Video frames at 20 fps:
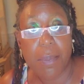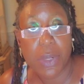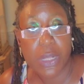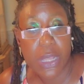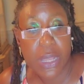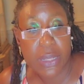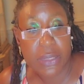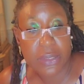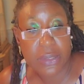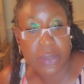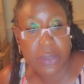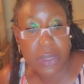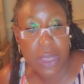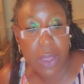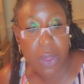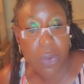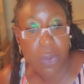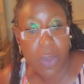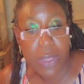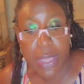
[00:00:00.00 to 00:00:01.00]
blood
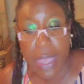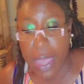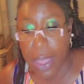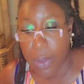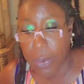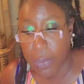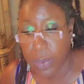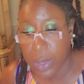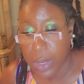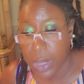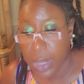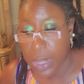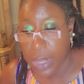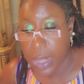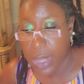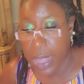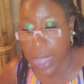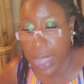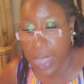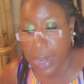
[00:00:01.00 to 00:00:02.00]
cell count.
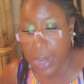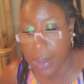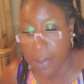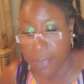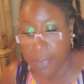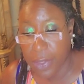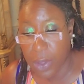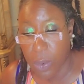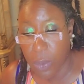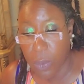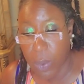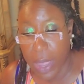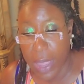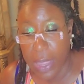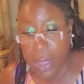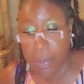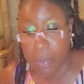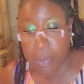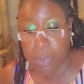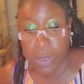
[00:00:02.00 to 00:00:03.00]
And if the
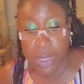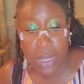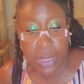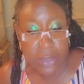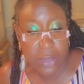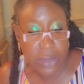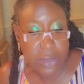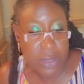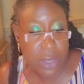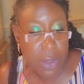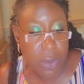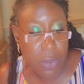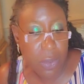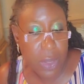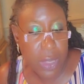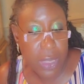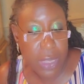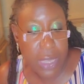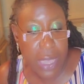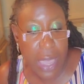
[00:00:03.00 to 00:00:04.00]
white blood cell